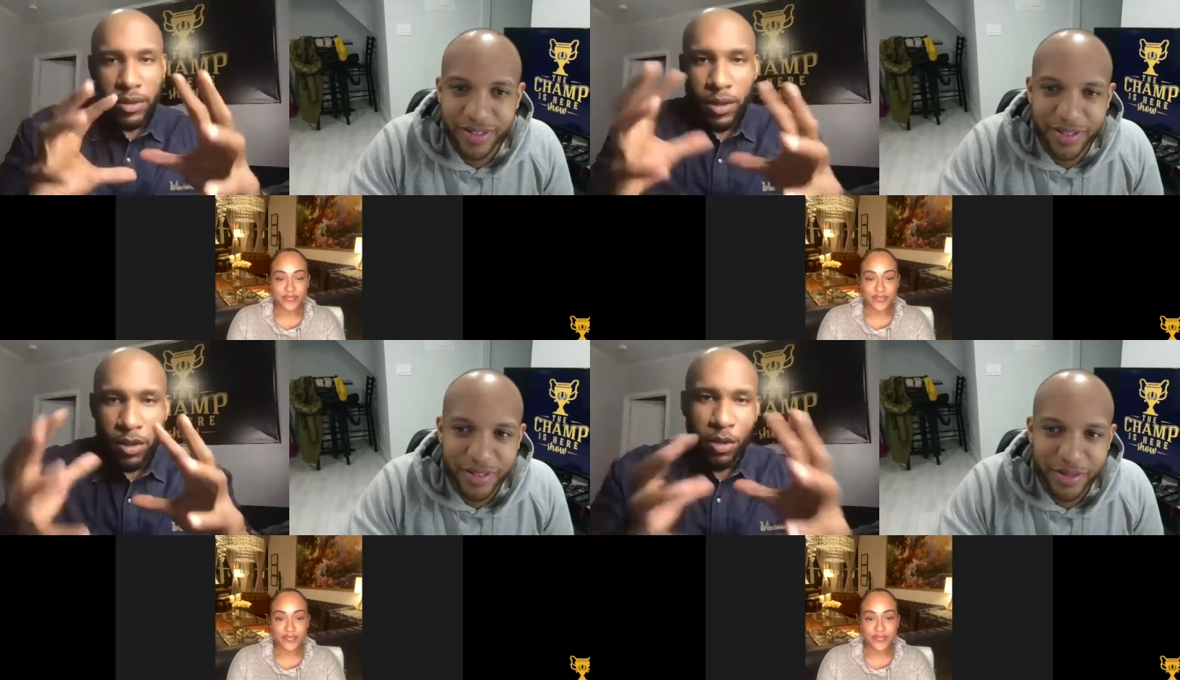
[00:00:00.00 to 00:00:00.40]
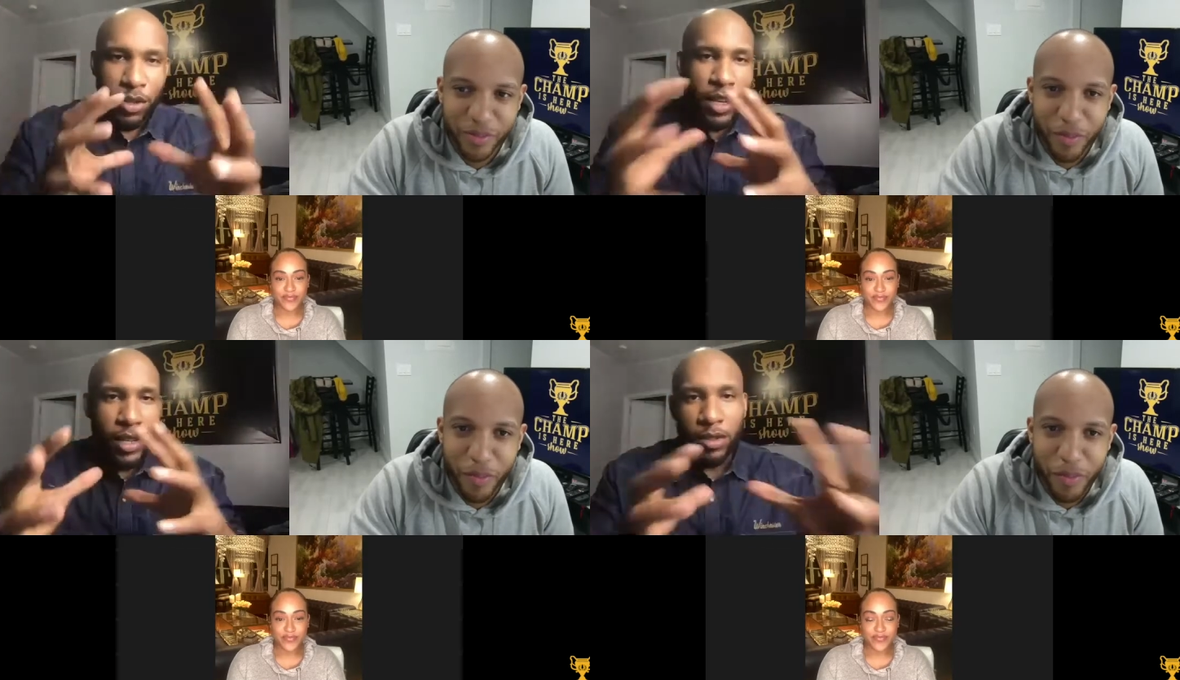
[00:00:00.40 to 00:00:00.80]
Speaker 1: you know your
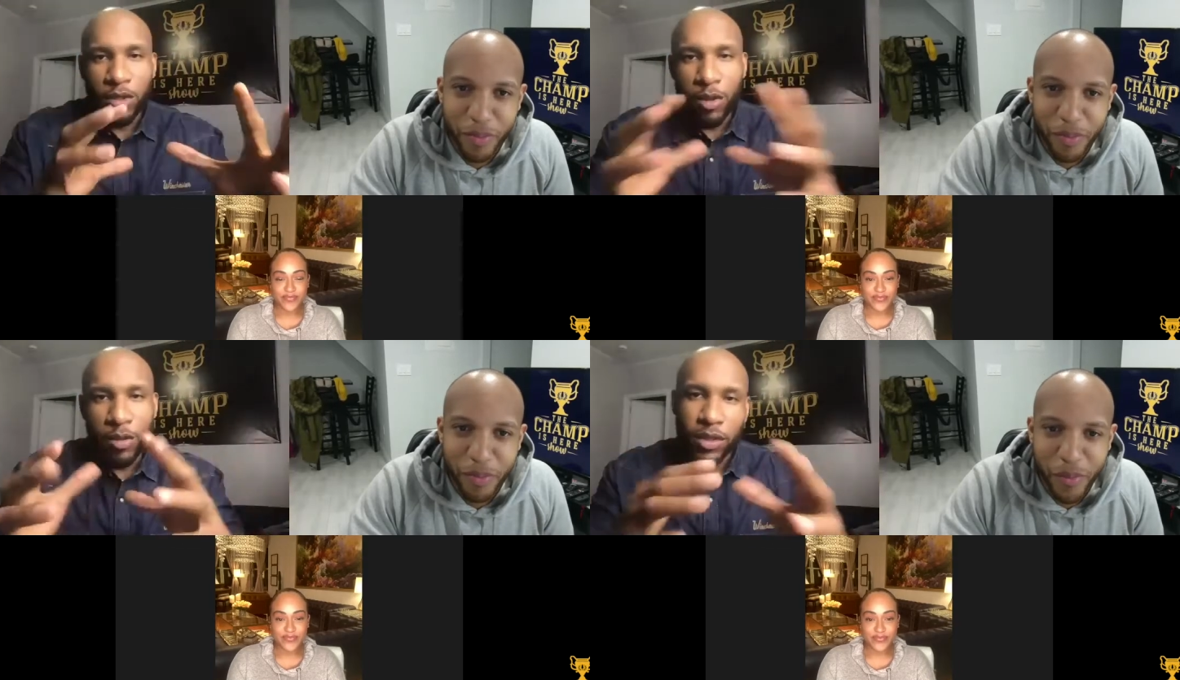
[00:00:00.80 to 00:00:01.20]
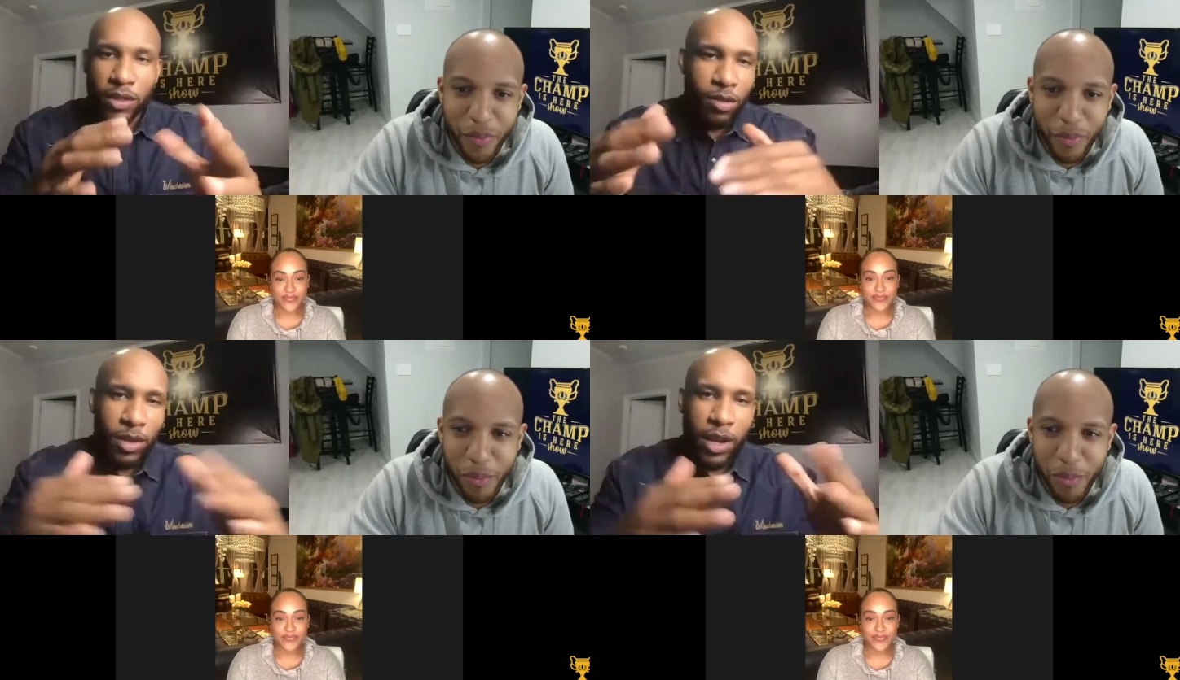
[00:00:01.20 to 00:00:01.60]
intro. You know,
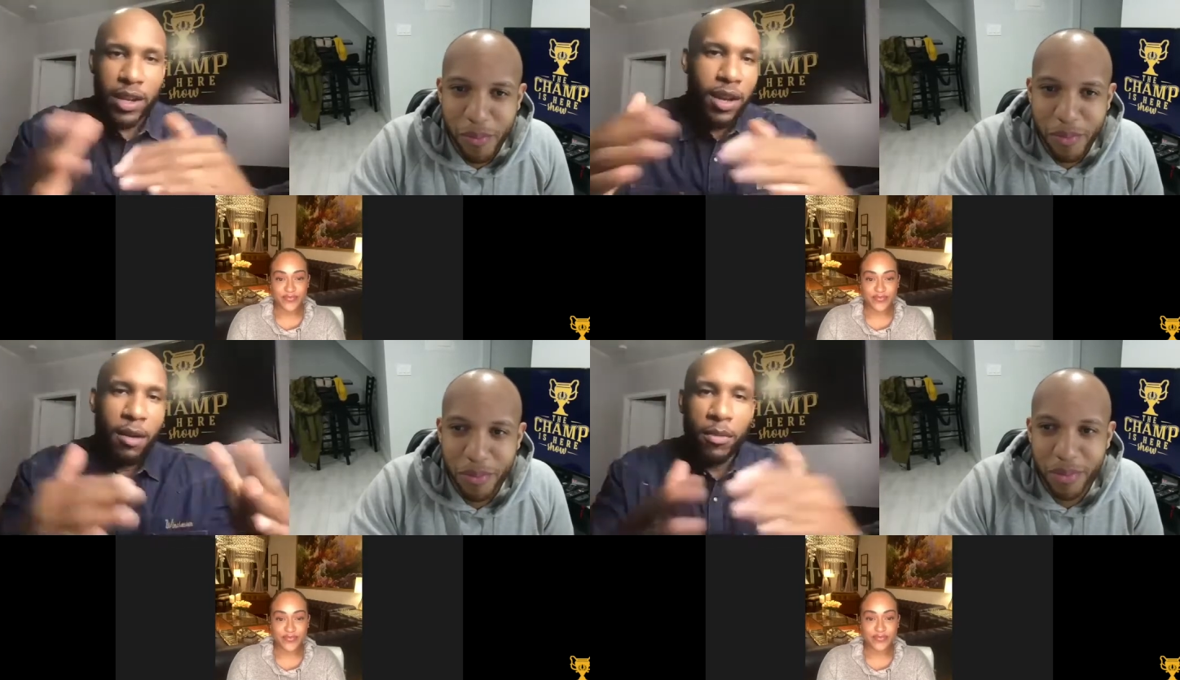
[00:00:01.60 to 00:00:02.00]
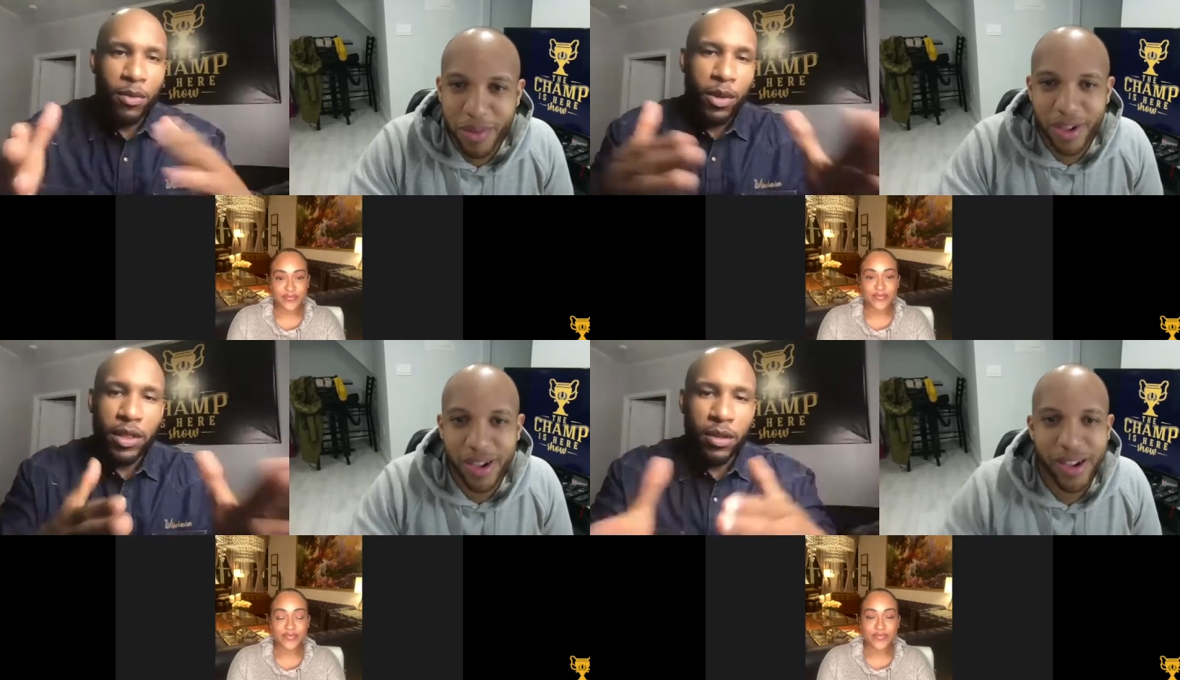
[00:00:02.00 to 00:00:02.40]
you got to come in with
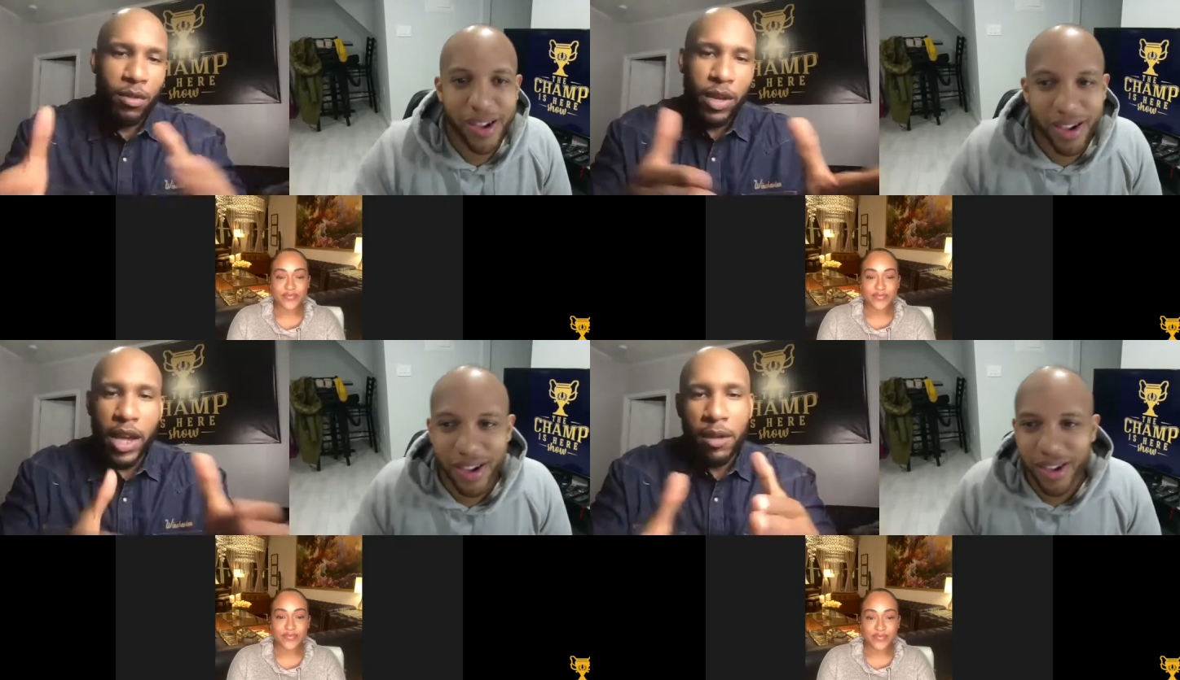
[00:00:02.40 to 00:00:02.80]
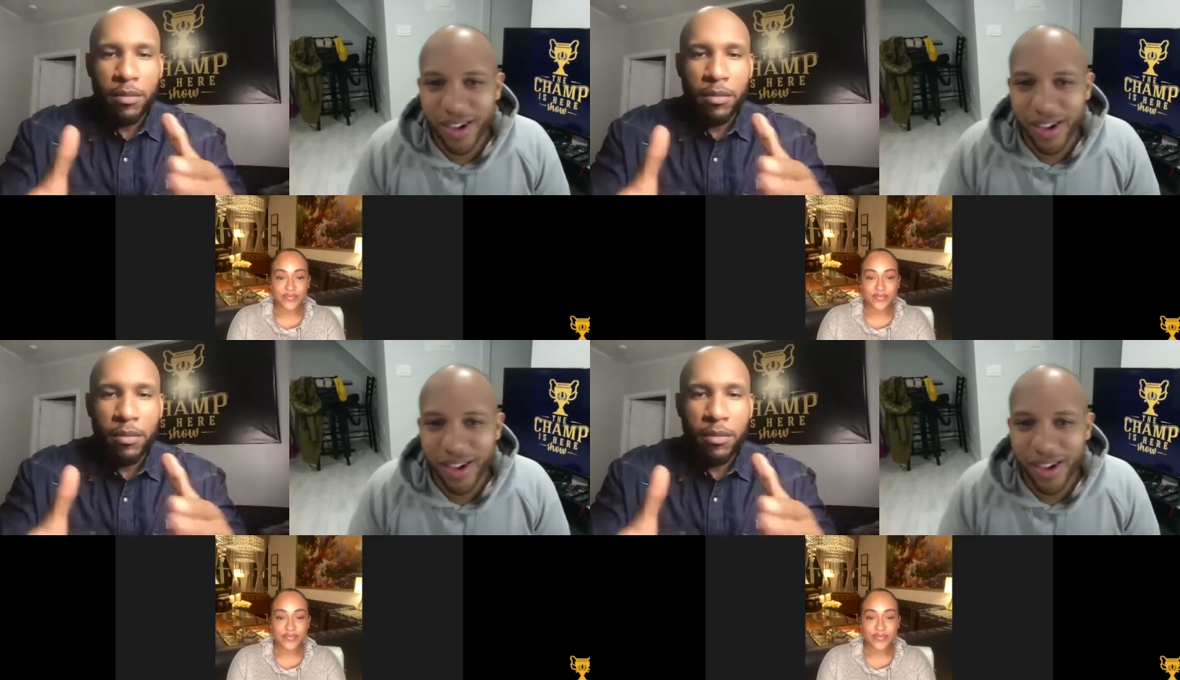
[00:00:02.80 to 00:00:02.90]
you know, Gabe.